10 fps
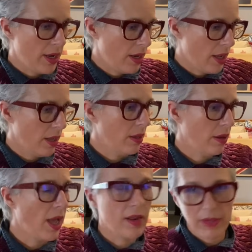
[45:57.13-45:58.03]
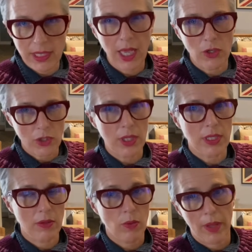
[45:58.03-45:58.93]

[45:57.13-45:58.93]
And I kind of intentionally, well,